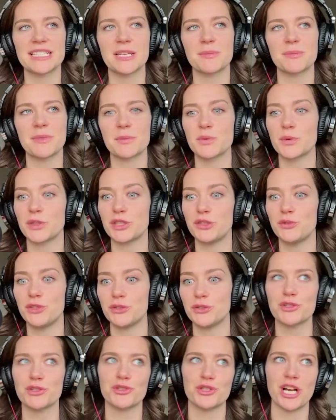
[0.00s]
And sometimes when you
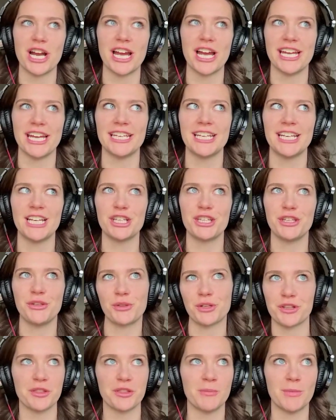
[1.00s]
do stray,
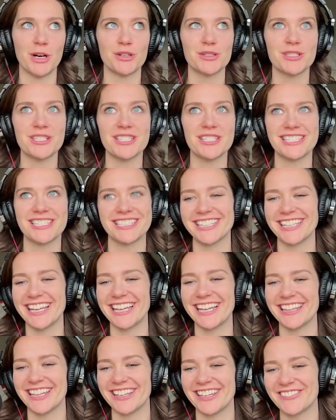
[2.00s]
you learn the most,
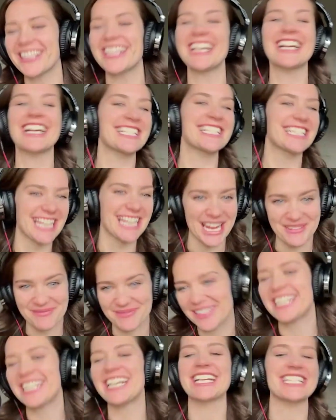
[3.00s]
and then the next time
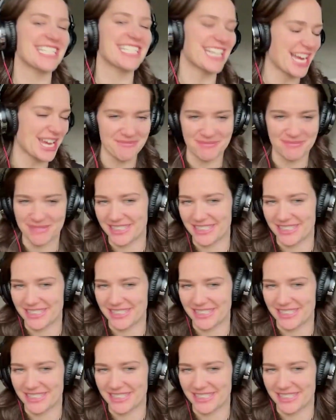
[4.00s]
and the next time.